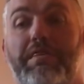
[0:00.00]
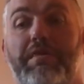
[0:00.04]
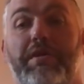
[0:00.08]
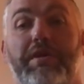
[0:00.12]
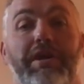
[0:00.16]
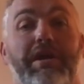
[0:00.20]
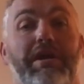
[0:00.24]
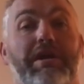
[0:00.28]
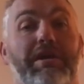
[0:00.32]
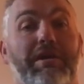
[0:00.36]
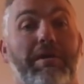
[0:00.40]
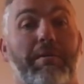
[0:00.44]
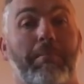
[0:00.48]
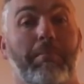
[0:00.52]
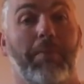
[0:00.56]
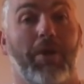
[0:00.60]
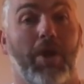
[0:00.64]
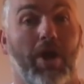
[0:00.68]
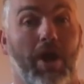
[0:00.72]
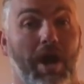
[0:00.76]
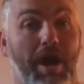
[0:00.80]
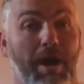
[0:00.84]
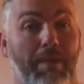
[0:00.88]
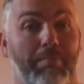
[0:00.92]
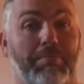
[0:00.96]
the
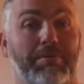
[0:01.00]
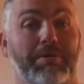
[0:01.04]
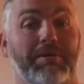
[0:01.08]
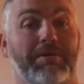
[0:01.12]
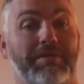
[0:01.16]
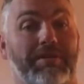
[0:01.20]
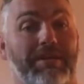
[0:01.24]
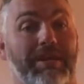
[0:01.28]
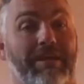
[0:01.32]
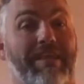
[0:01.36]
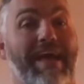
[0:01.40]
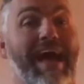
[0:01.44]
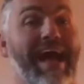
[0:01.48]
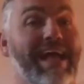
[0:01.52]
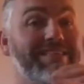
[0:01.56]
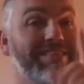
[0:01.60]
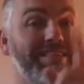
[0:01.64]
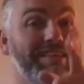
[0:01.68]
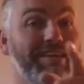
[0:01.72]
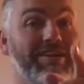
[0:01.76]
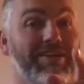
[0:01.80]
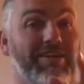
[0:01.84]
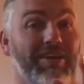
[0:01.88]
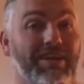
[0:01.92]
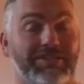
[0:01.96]
pop now that's
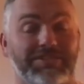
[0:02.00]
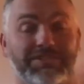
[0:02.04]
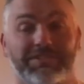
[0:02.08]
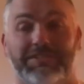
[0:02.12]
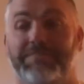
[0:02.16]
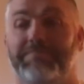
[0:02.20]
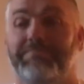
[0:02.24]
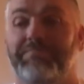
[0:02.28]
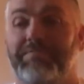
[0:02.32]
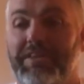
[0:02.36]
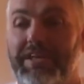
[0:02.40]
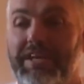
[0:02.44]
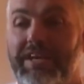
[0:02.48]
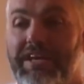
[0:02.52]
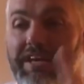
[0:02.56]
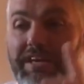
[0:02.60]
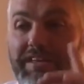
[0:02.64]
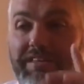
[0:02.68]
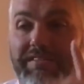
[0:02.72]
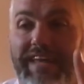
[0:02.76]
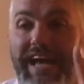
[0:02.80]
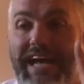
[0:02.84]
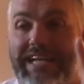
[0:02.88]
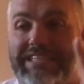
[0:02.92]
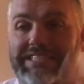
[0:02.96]
interesting.
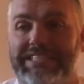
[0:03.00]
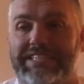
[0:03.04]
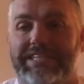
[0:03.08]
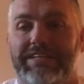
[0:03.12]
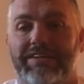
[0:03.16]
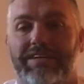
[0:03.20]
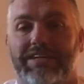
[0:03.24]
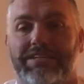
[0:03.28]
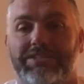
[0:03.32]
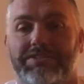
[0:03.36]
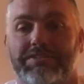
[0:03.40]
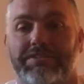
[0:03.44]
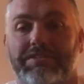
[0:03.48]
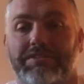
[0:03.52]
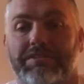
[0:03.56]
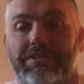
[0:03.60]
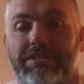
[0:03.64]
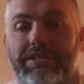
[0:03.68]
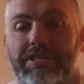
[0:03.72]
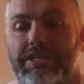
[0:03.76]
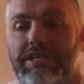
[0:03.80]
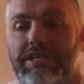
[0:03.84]
That's interesting.